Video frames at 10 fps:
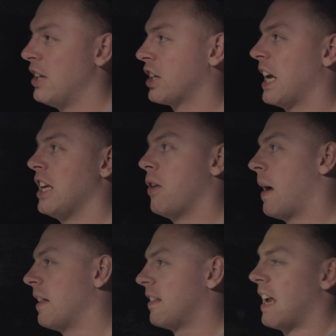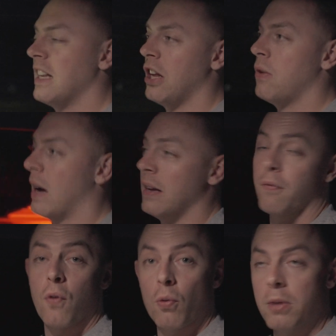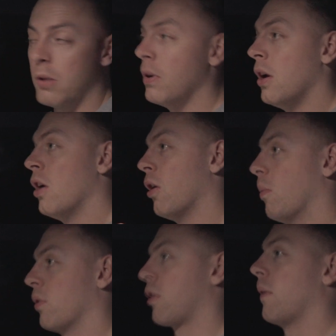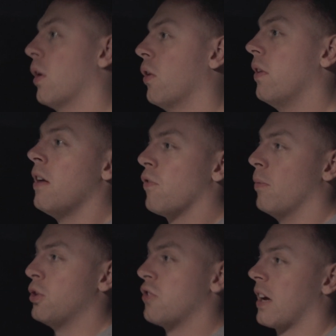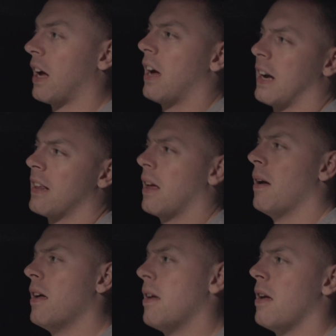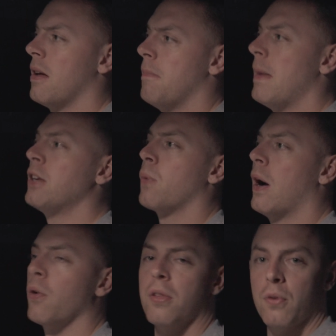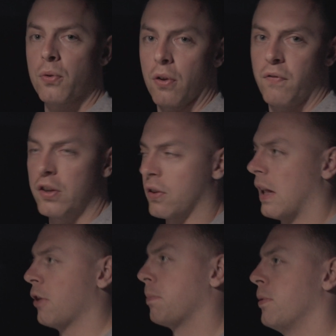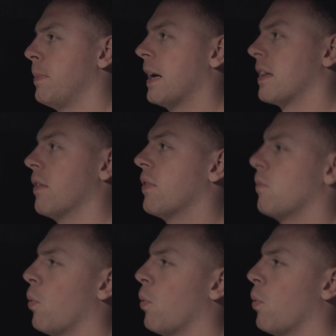educate you, entertain you, and inform you on what's going on from just a mental health and also physical health perspective.